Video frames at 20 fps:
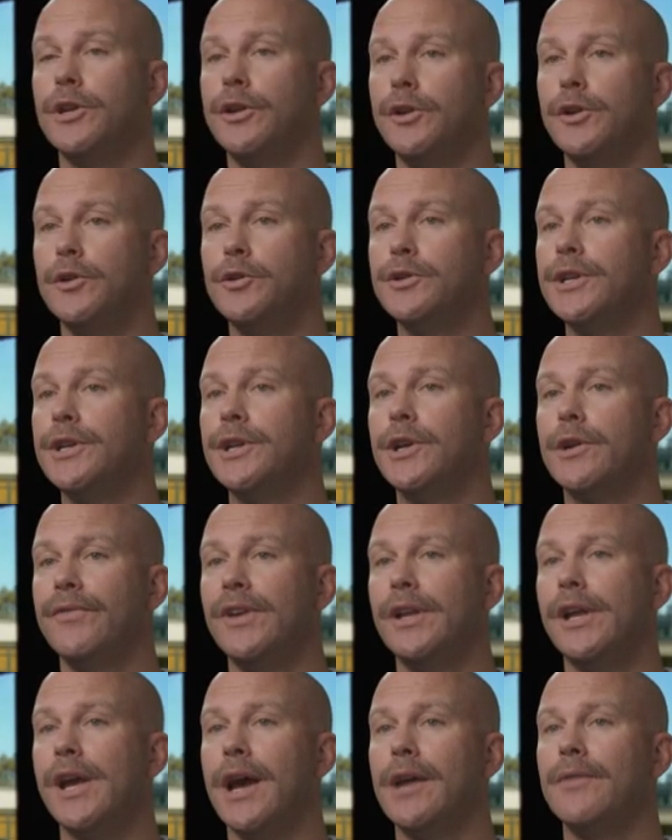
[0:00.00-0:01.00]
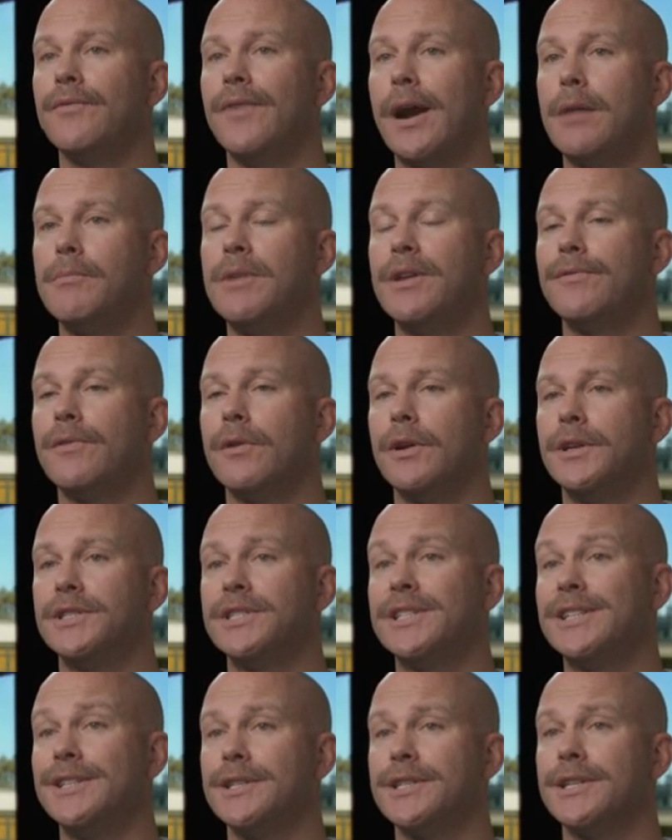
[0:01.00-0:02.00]
to use in your V D I environment, for
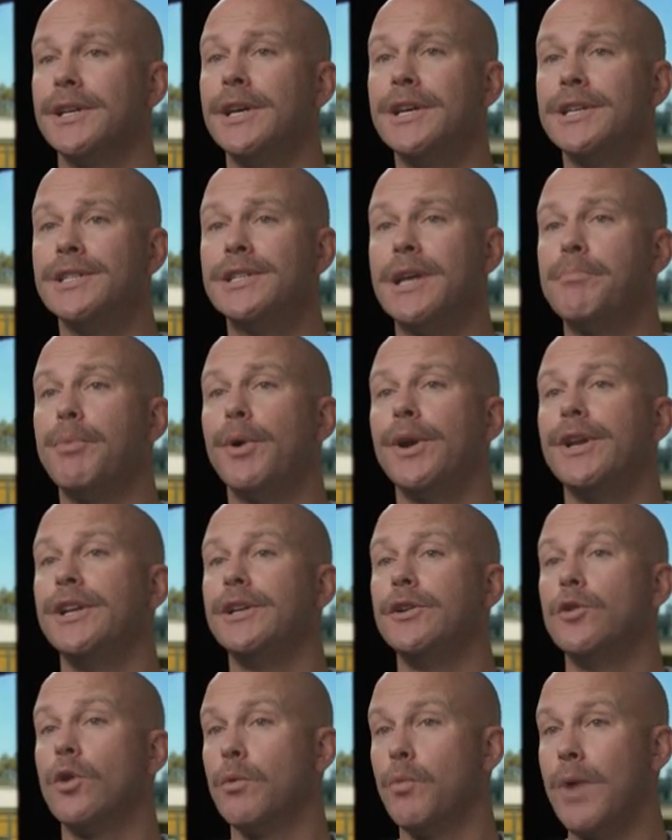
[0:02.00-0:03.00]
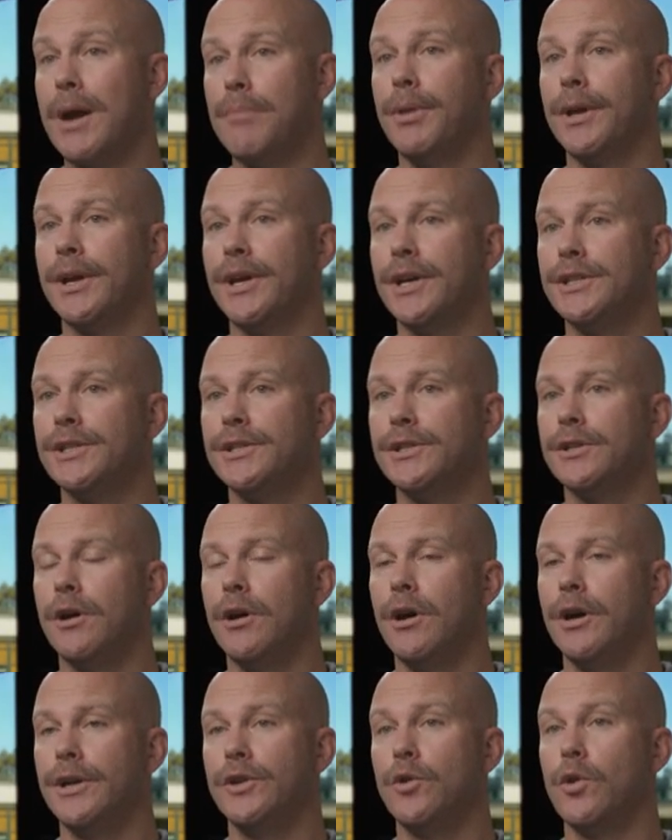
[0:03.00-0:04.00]
instance, separating your replicas
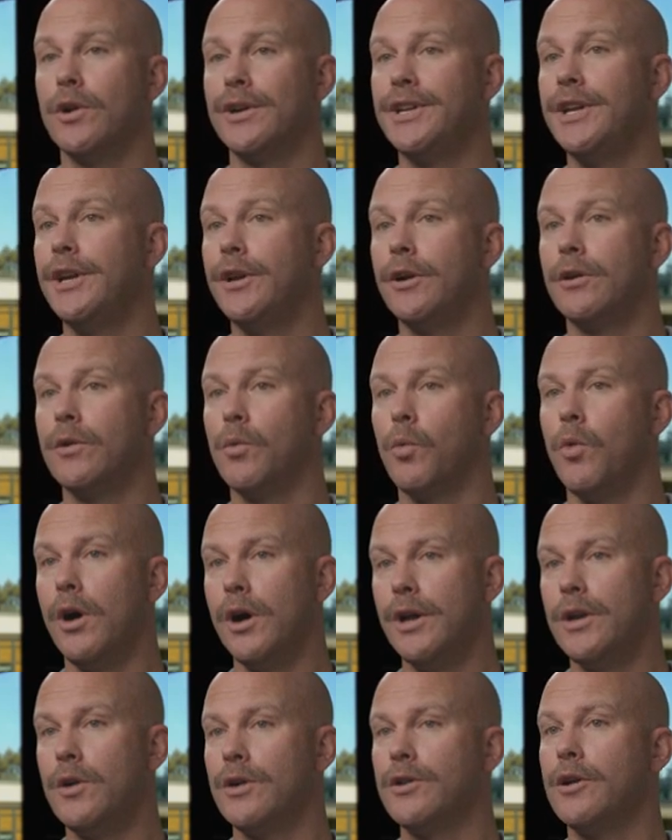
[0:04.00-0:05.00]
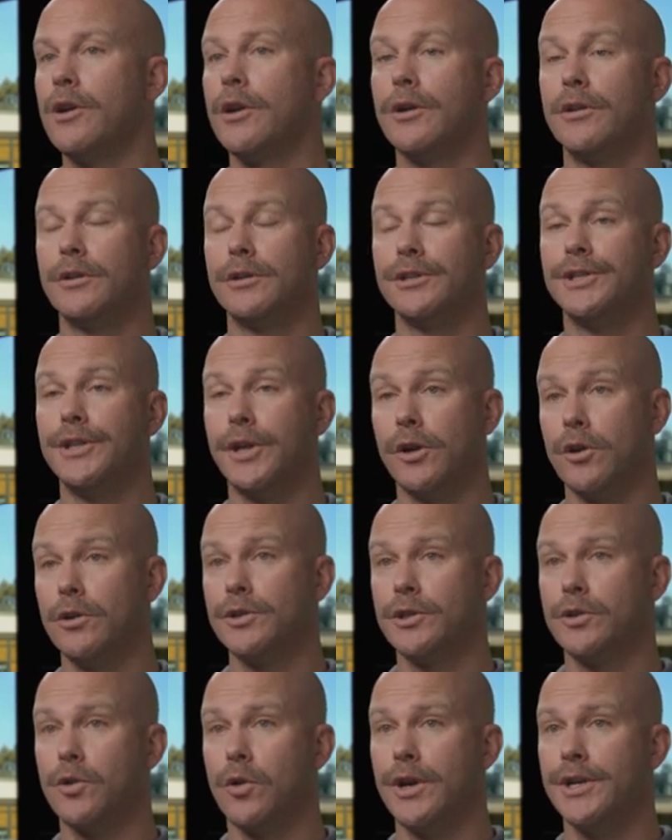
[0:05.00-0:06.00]
on your tier one or tier
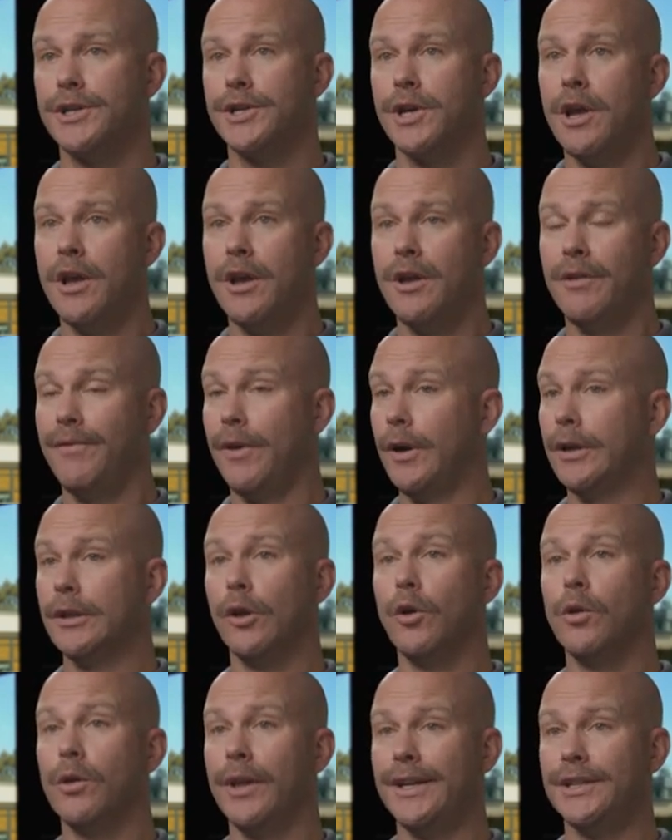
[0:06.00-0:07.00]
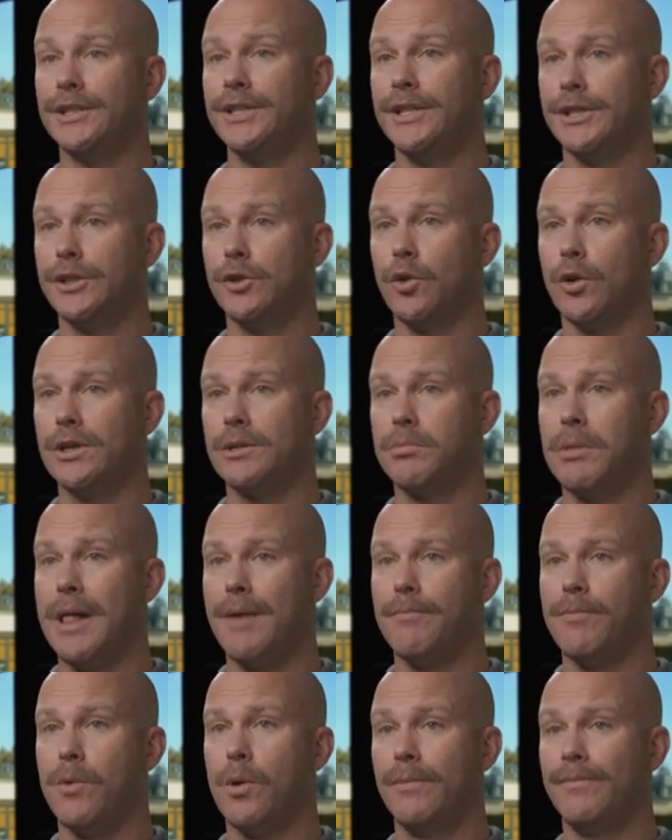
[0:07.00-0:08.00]
zero storage, very low latency storage
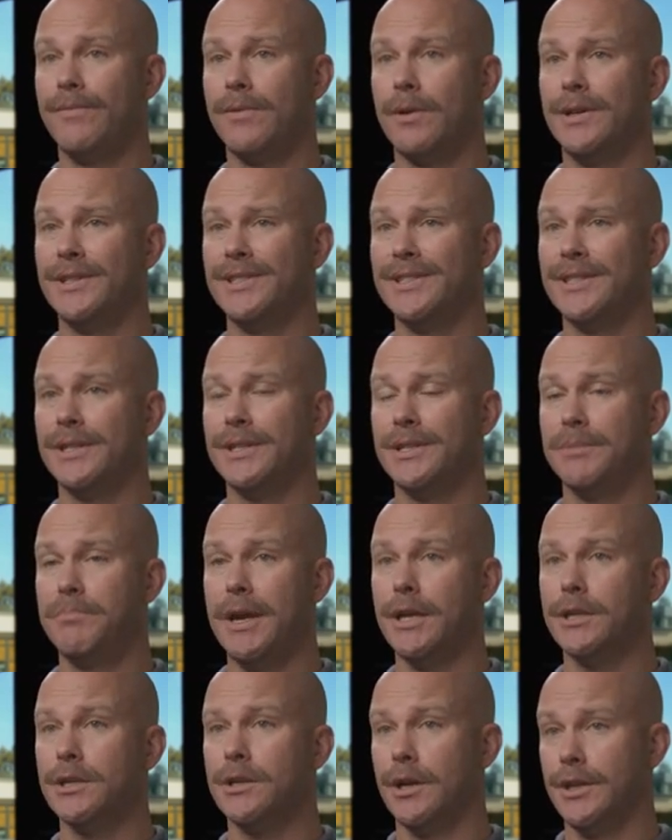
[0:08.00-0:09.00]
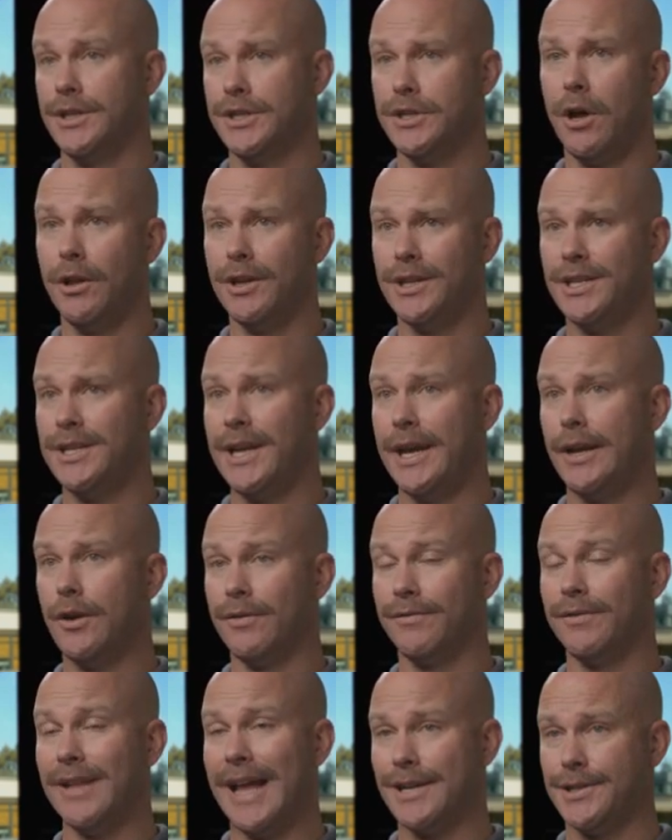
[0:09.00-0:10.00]
platform, for instance, based on solid state
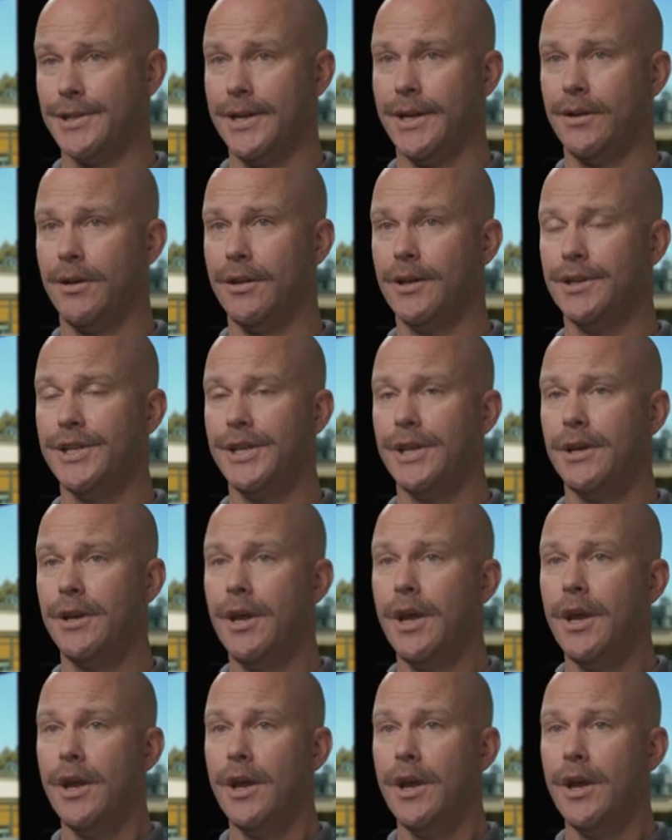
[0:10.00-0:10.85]
or flash technology,